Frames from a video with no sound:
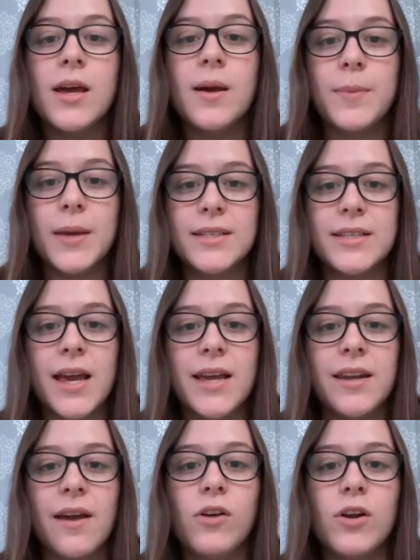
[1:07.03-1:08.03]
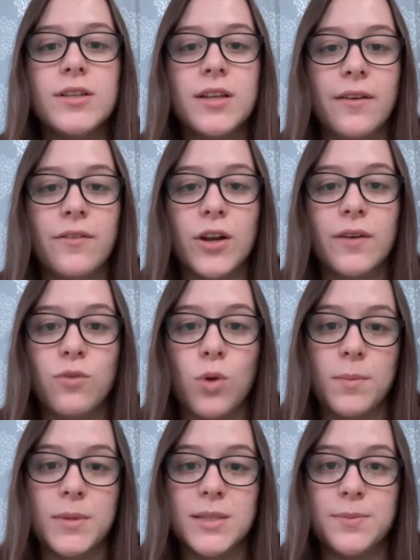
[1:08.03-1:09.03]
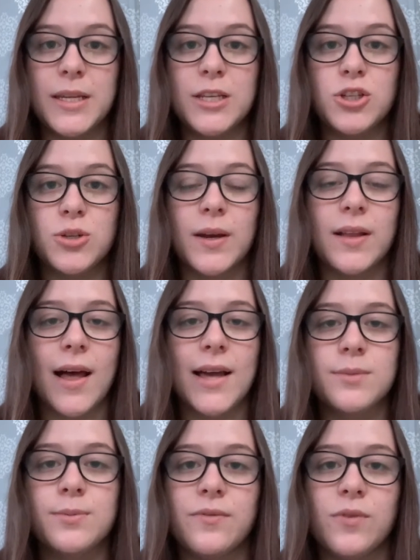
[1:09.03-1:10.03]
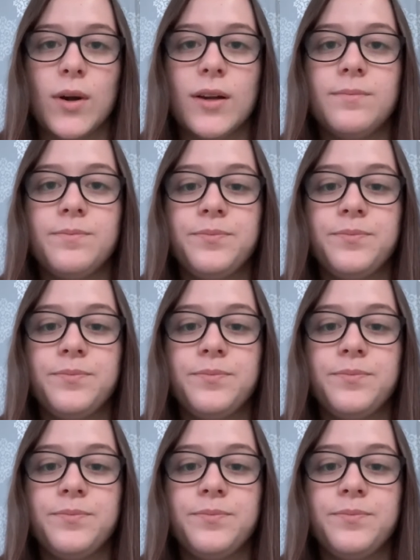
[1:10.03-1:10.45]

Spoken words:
because I had never delivered a formal speech to a class before.